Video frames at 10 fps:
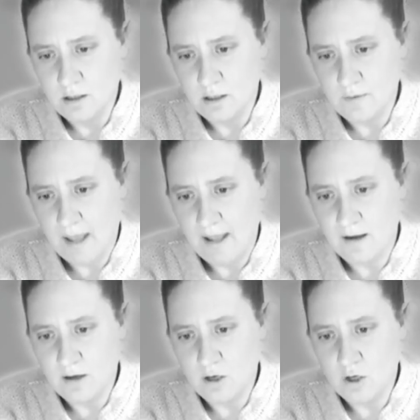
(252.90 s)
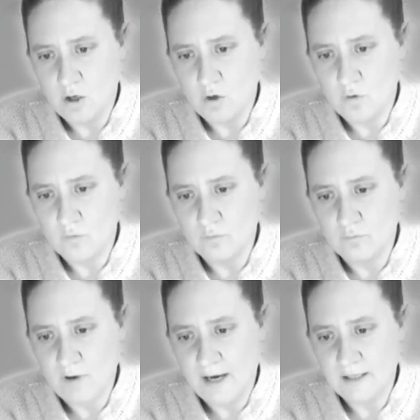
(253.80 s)
Okay.
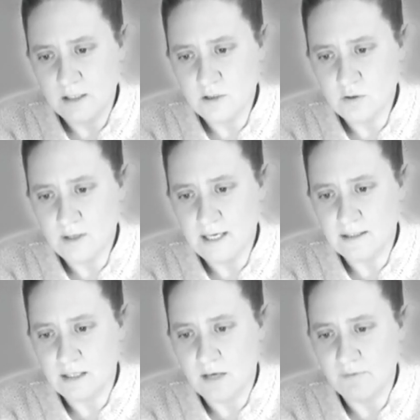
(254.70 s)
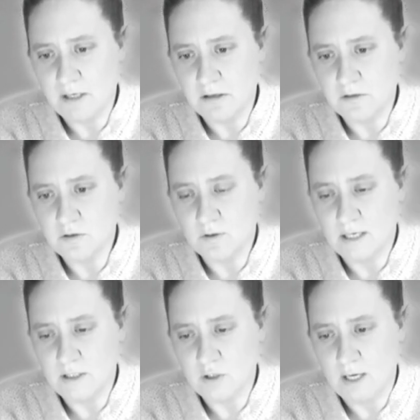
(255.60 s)
Regulatory and
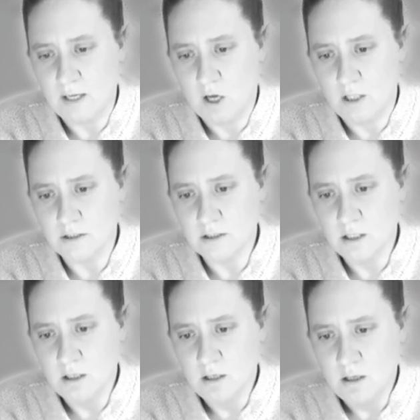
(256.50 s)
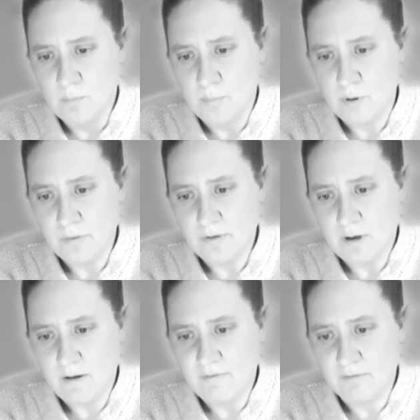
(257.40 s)
non-regulatory trading halts. Both
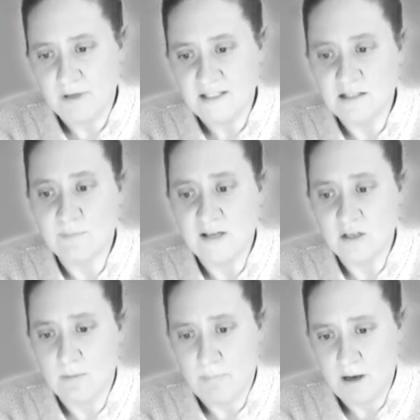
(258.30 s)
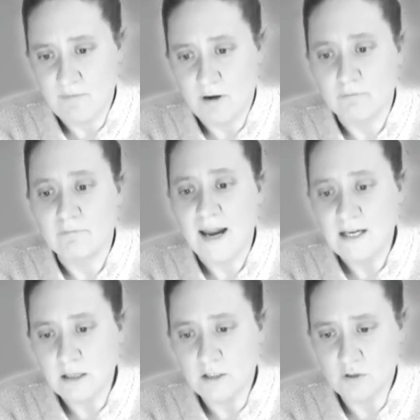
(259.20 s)
of the reasons mentioned above are
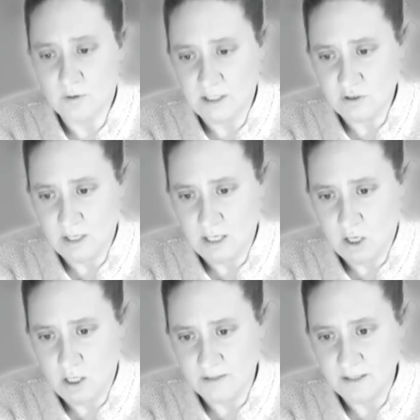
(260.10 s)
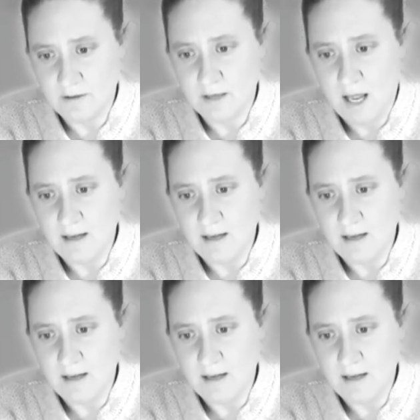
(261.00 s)
regulatory trading halts and